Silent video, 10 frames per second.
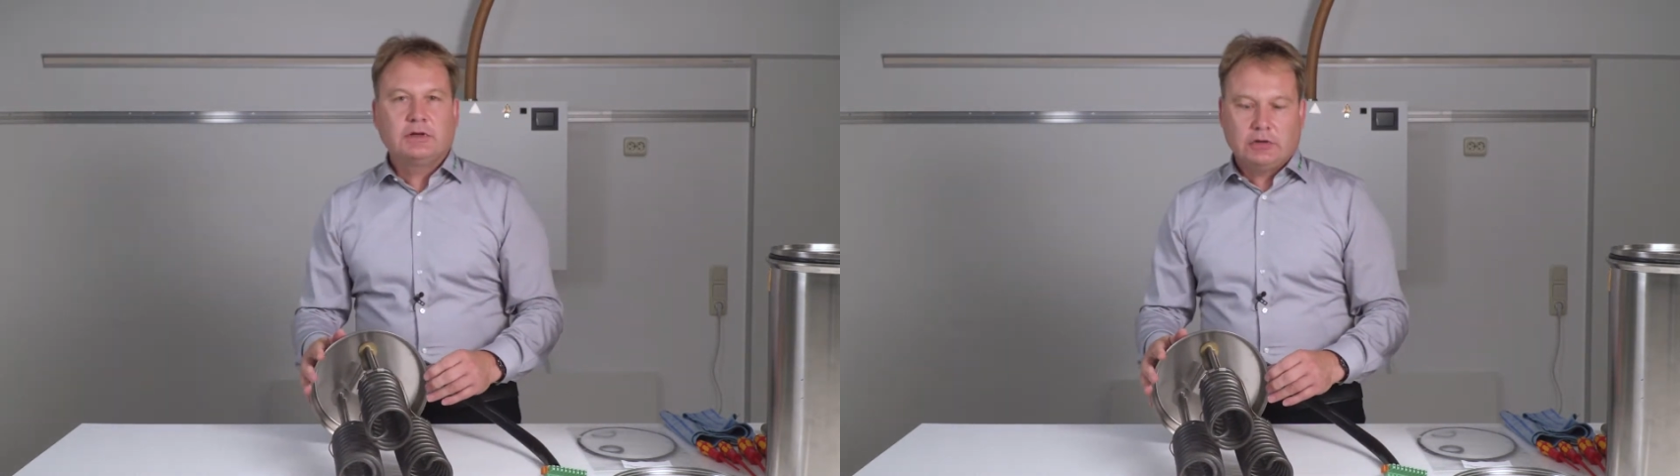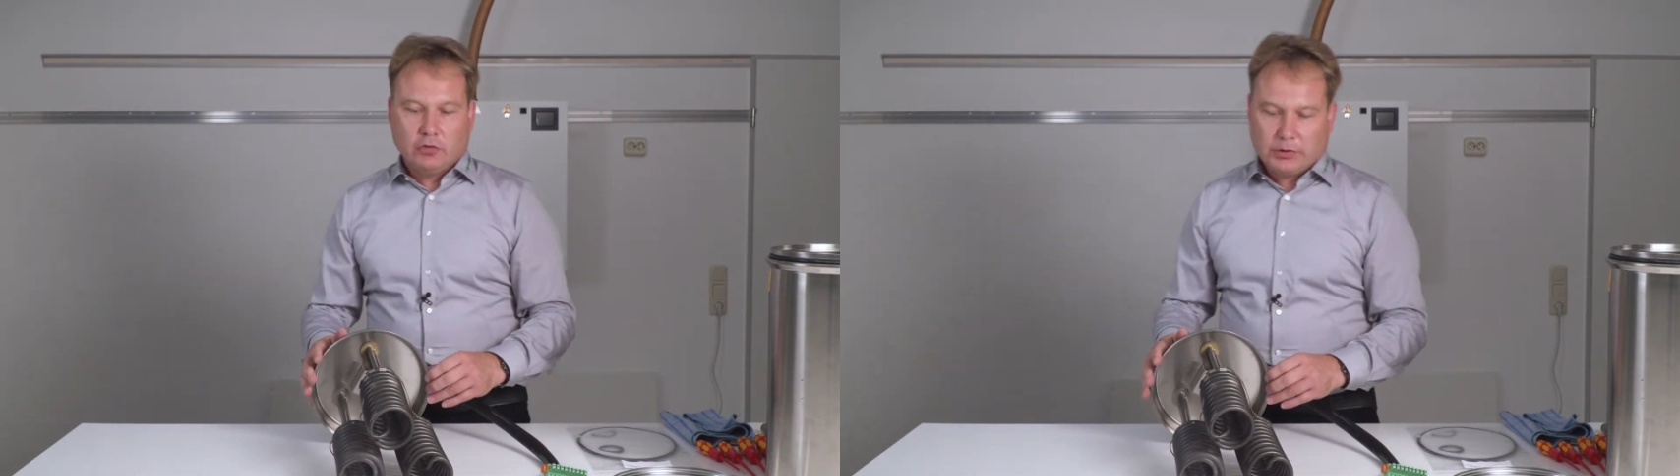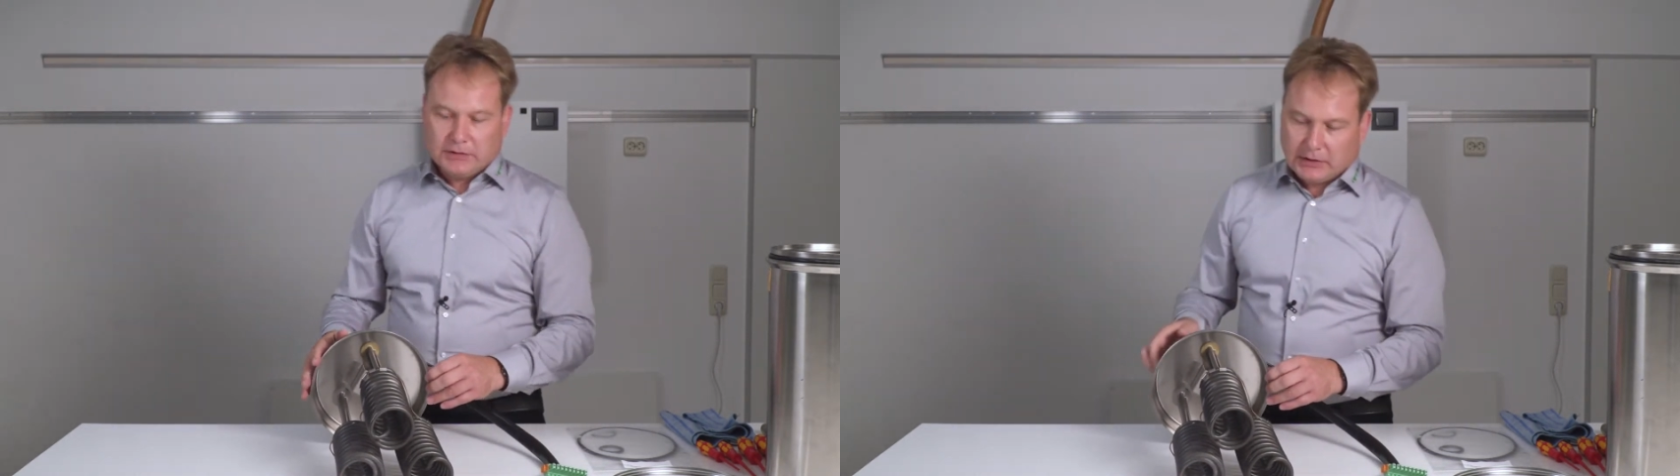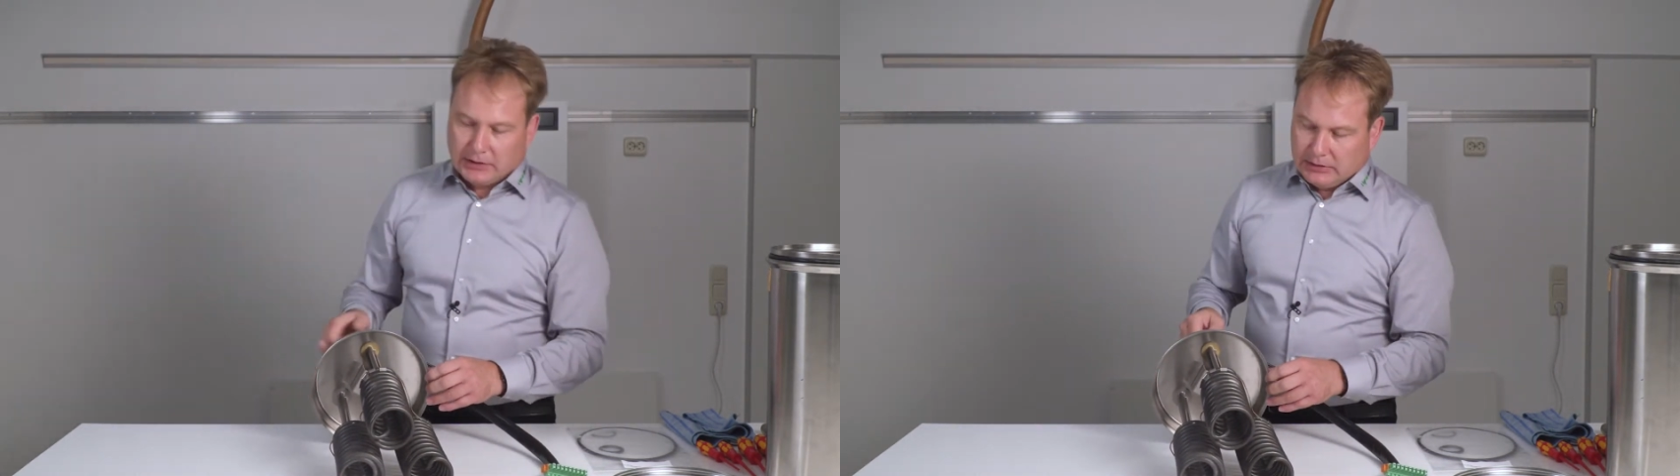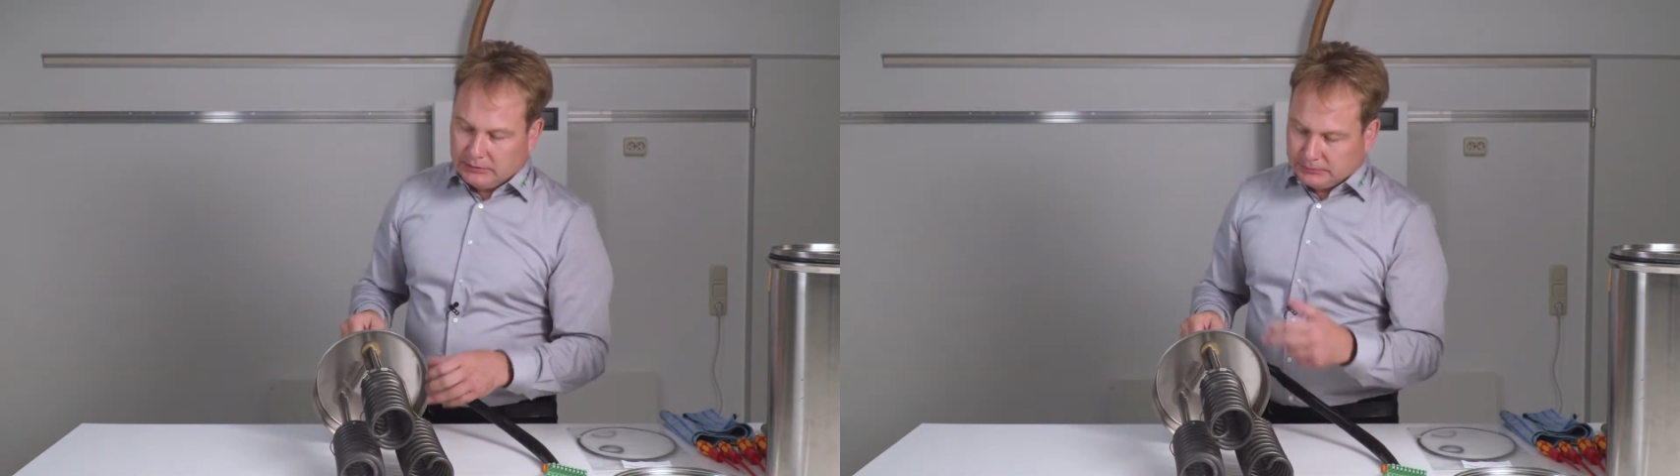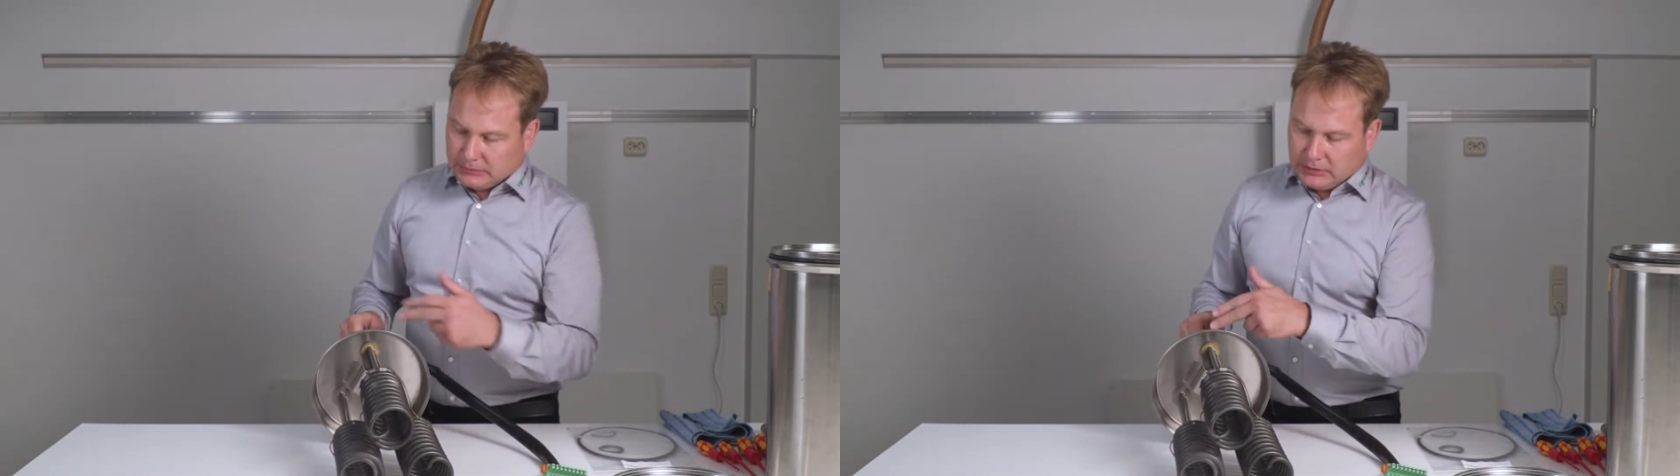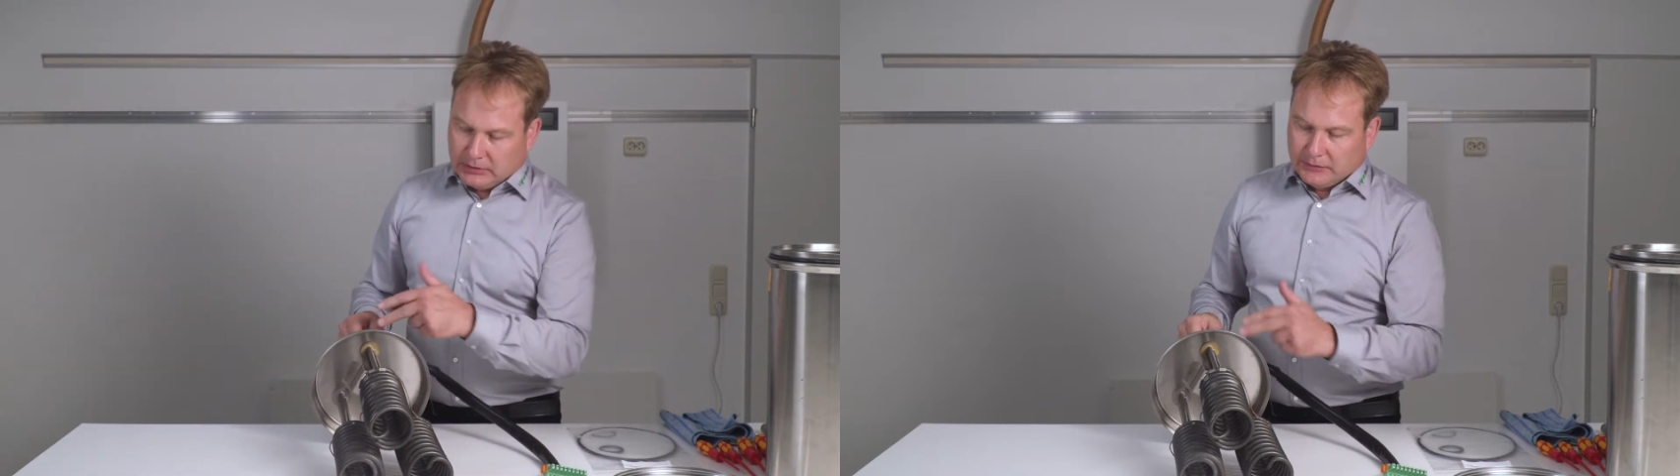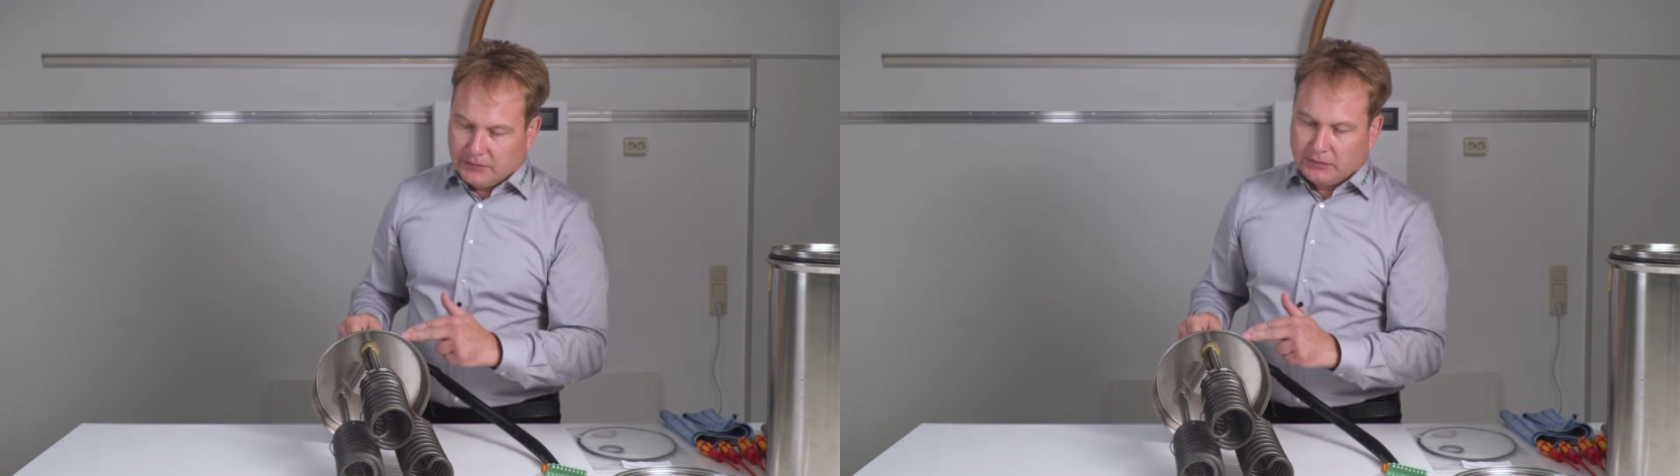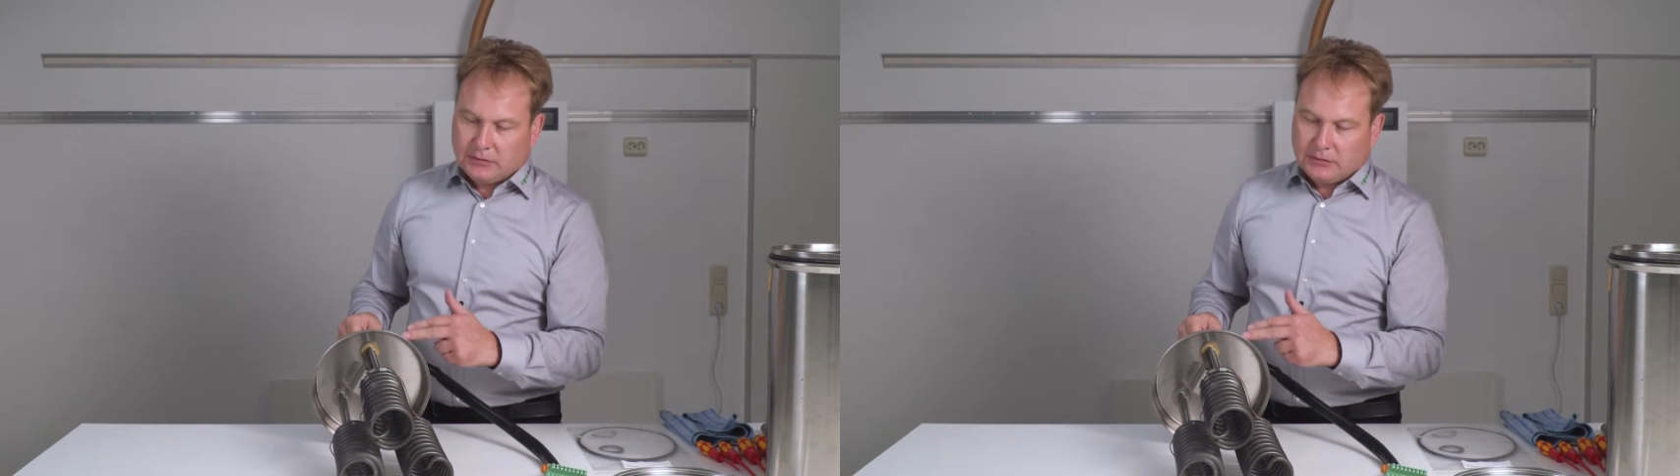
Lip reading: In this model, 3 heater